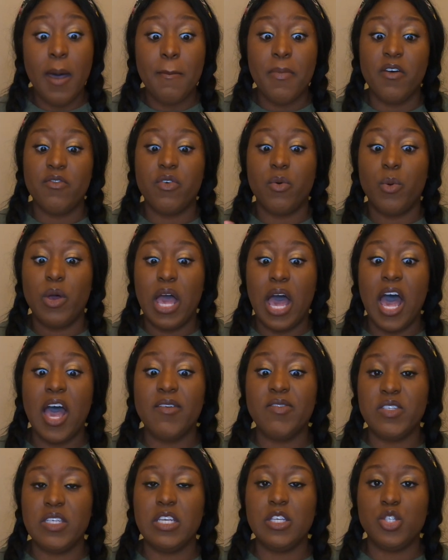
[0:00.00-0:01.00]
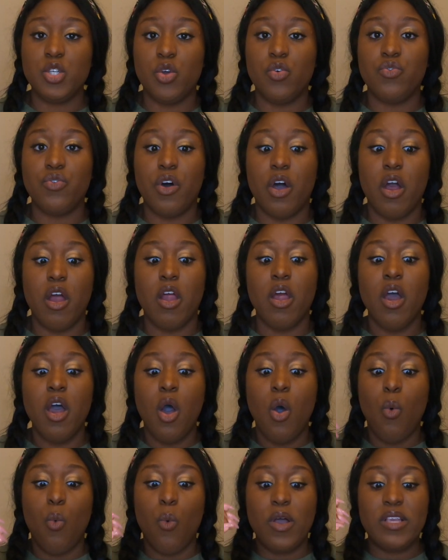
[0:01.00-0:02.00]
But from what I've seen so far,
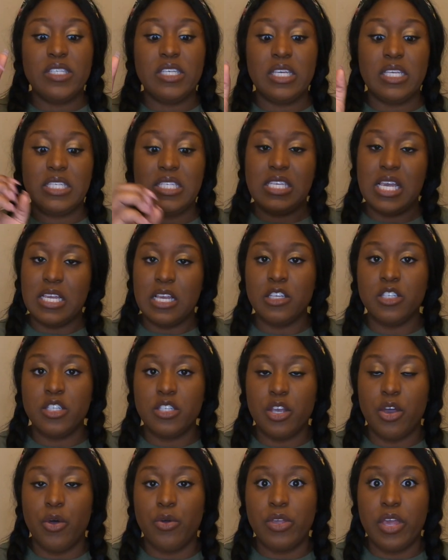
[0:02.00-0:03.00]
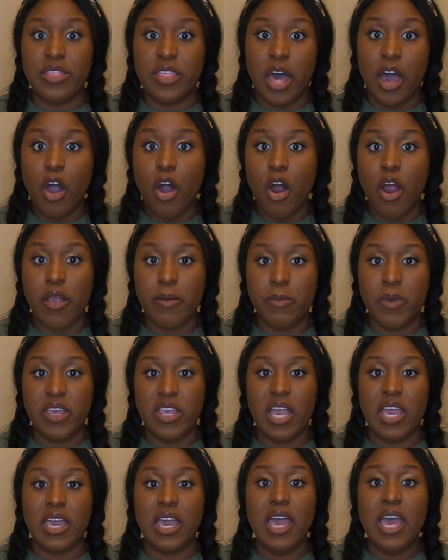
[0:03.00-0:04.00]
once it's set in stone in that ARD
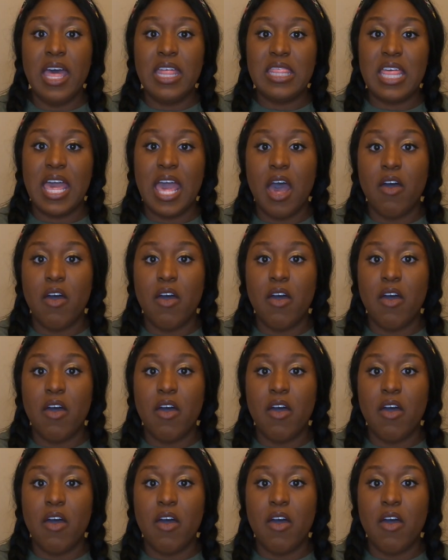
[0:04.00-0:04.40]
meeting, they